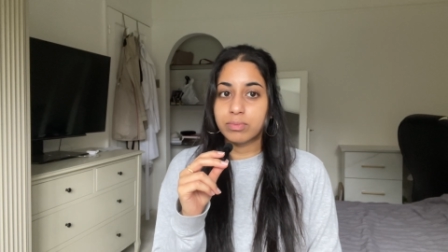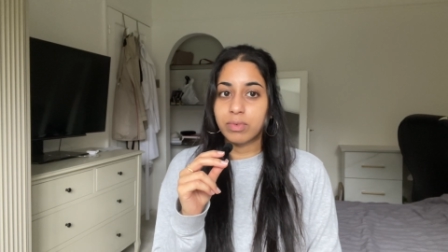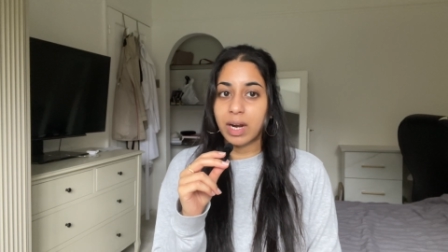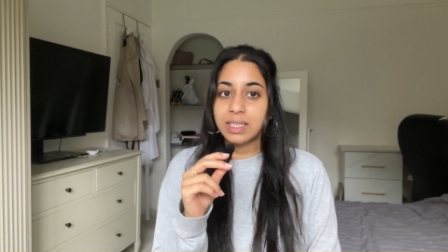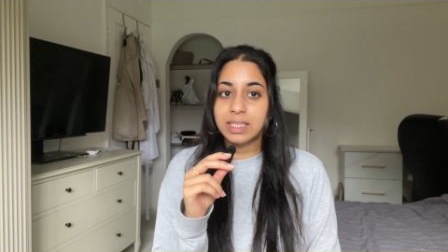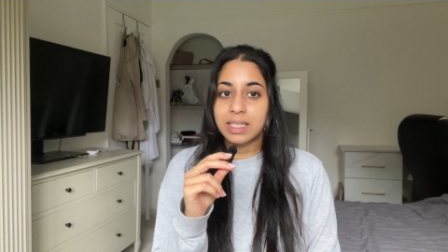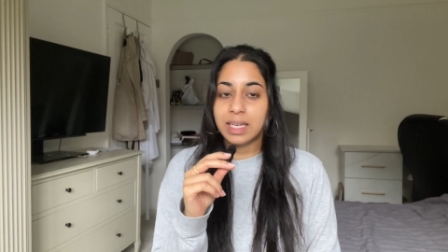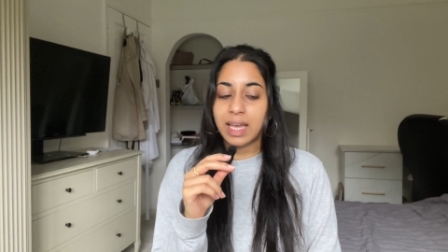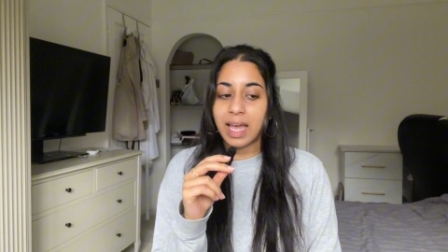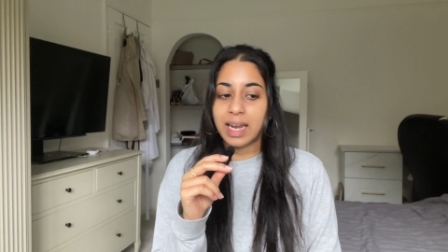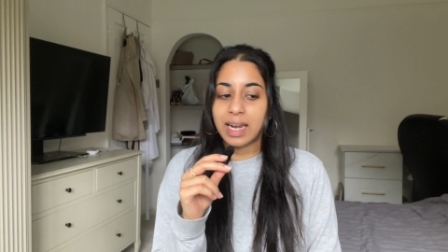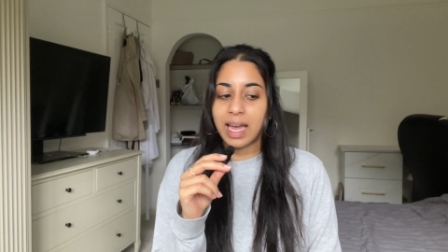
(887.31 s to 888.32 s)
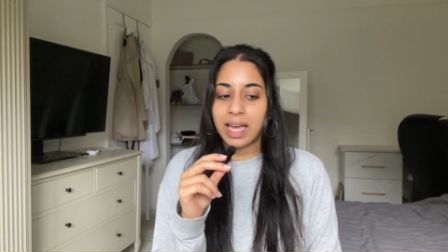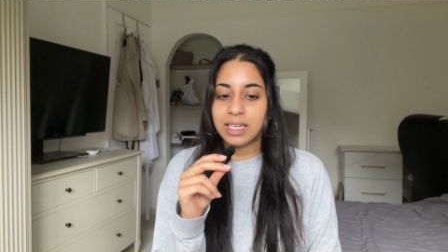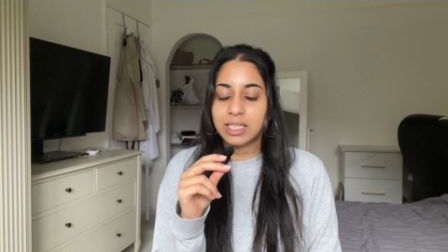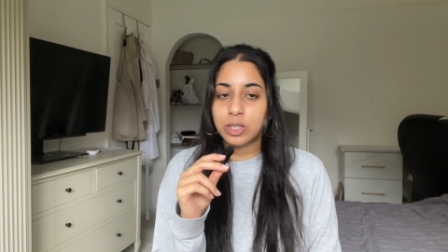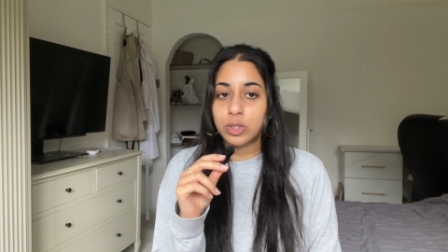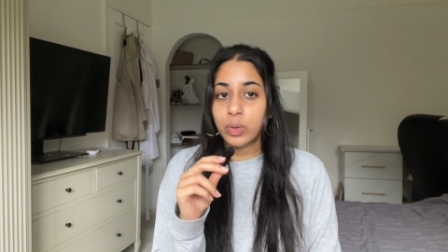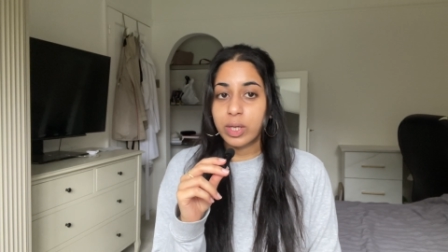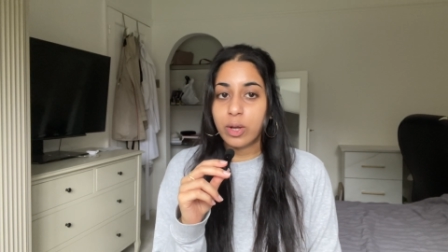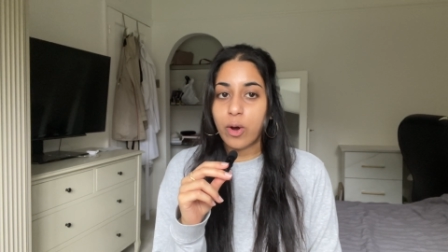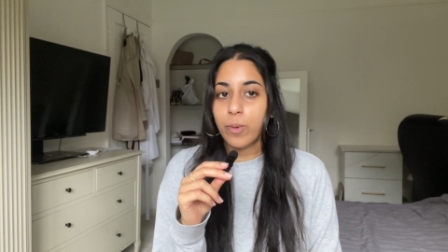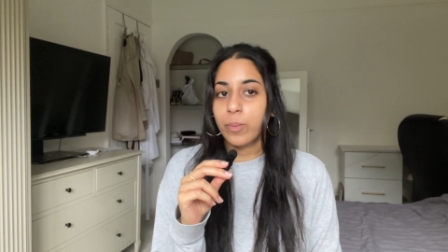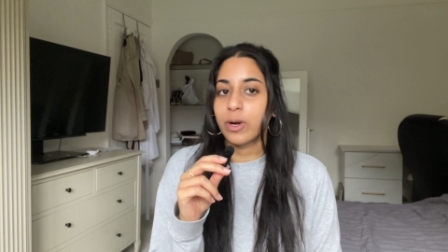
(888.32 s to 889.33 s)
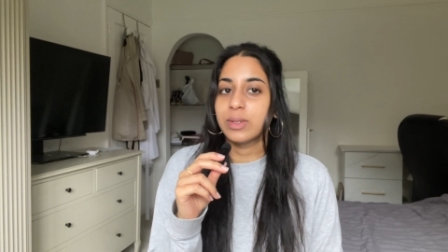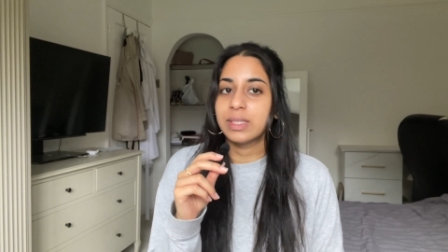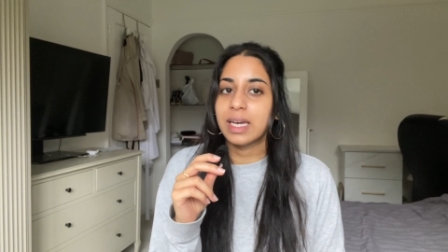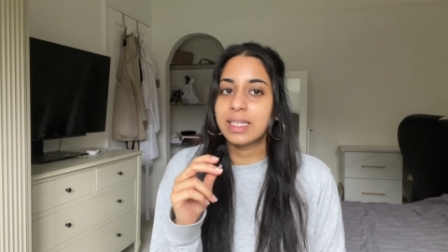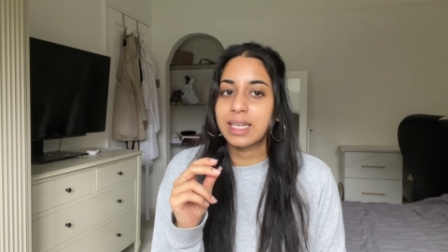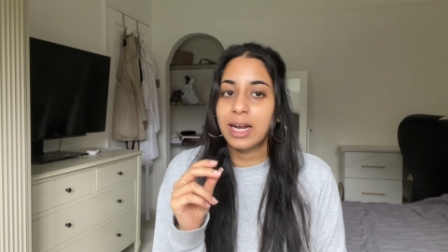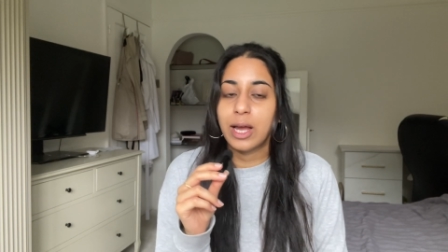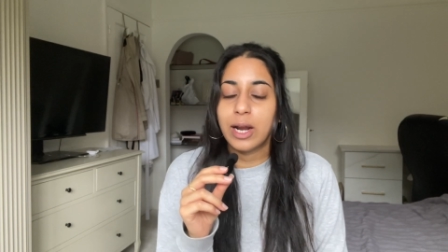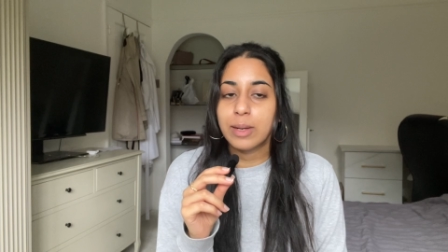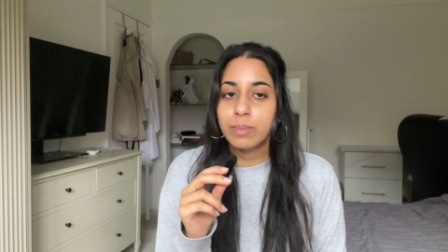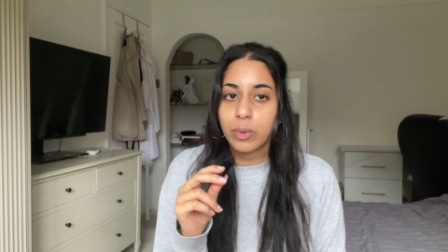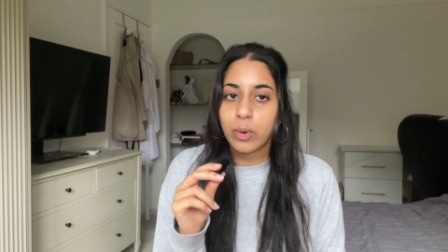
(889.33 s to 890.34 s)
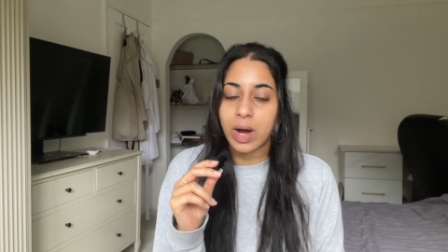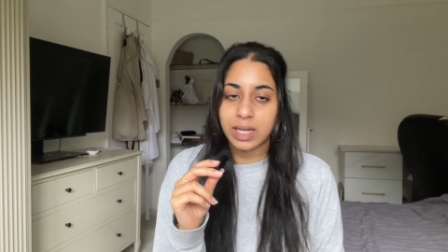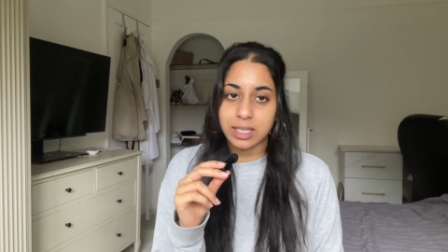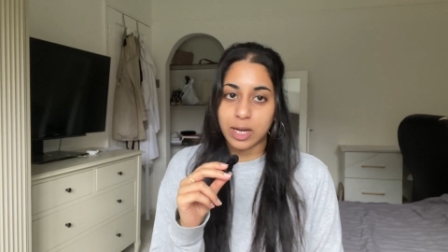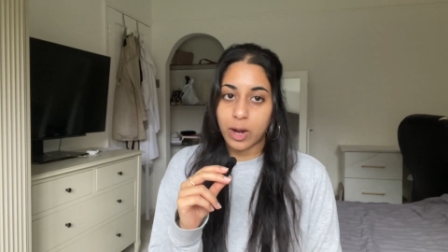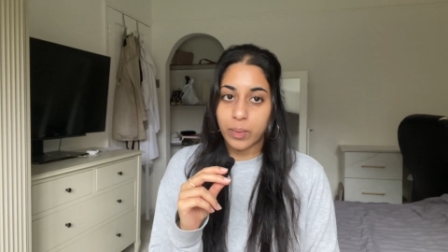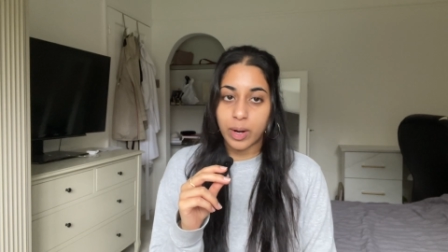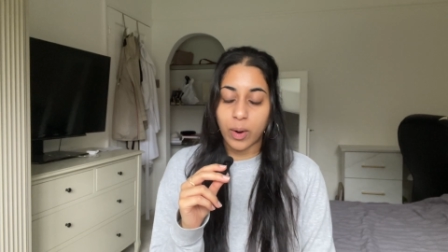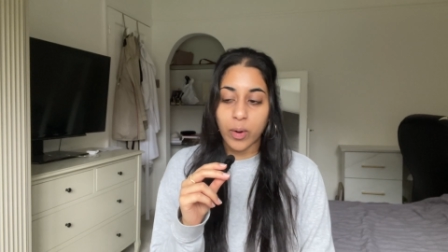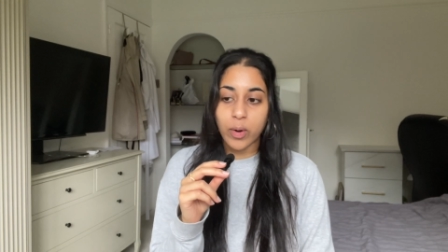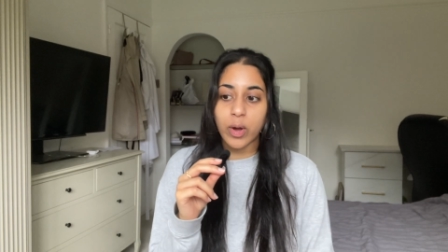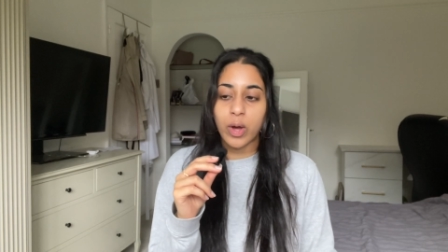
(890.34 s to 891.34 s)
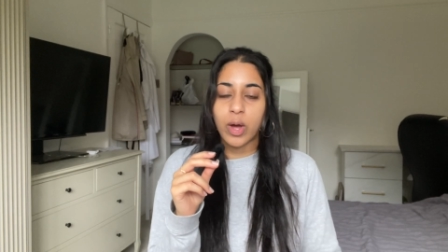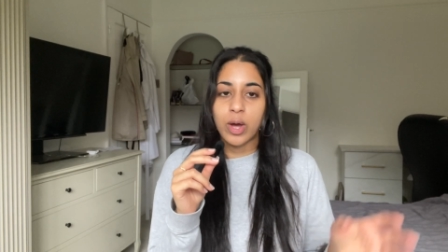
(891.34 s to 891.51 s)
writing again and enjoying the whole process and learning more as I go along.